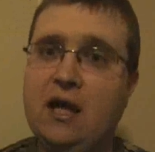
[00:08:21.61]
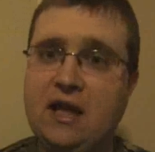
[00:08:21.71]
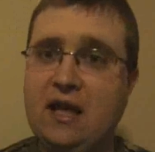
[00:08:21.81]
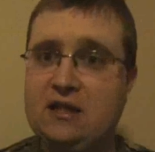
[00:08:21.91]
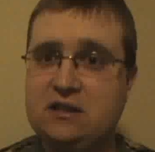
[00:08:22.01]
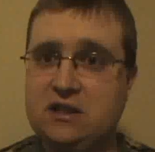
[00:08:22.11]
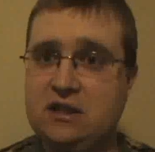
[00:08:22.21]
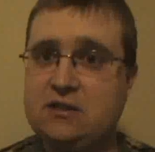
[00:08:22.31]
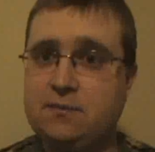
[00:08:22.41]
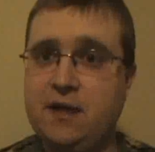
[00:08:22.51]
That has
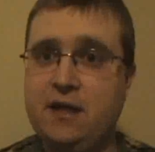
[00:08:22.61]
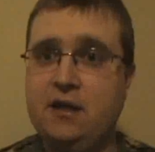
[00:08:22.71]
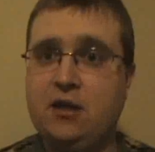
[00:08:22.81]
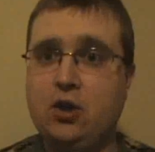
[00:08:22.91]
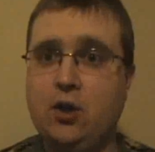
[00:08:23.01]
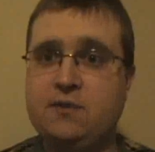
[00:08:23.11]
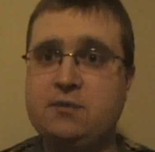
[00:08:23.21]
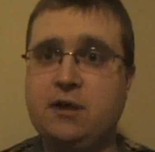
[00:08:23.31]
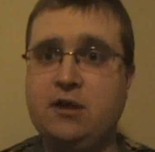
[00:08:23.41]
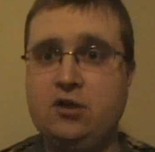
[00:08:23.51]
since been
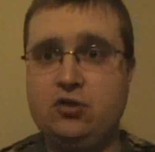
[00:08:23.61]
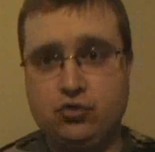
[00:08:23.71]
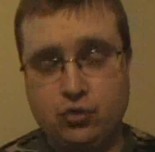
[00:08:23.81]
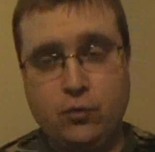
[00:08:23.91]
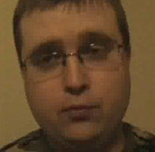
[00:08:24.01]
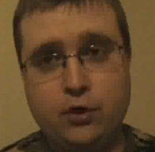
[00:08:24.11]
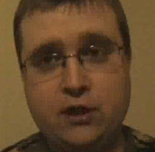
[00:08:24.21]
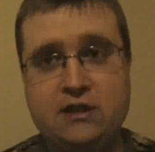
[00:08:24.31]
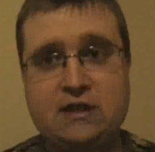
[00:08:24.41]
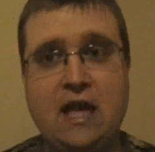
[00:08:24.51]
eclipsed by Drew
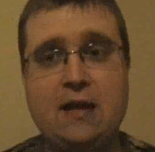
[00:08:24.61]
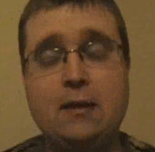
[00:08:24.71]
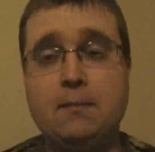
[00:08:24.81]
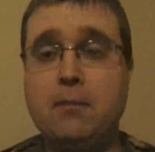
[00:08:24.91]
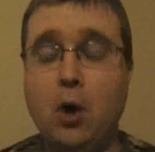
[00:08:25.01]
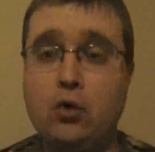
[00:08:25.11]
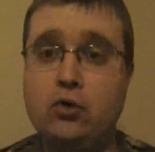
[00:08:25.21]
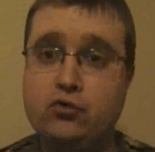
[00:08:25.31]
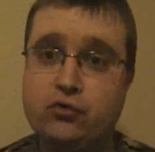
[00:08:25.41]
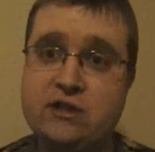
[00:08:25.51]
Brees and
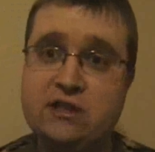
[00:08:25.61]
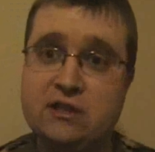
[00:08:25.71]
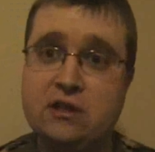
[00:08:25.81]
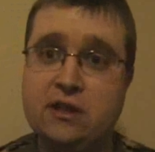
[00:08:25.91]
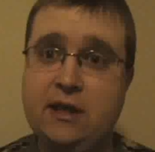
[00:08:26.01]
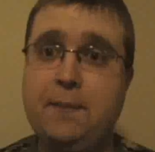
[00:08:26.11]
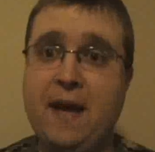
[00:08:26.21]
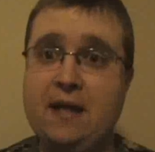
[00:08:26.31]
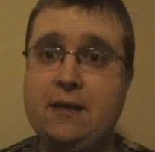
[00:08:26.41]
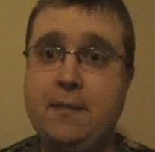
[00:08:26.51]
more recently
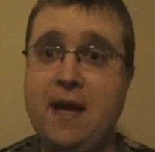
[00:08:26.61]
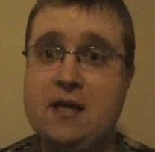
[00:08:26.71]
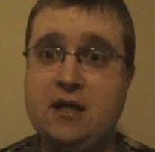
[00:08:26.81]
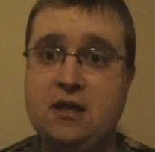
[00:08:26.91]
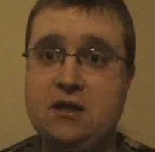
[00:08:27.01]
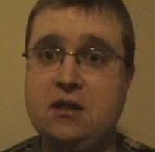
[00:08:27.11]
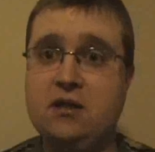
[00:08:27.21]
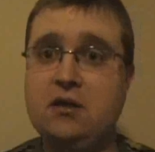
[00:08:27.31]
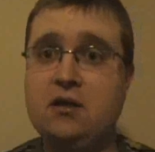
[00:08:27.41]
Peyton Manning.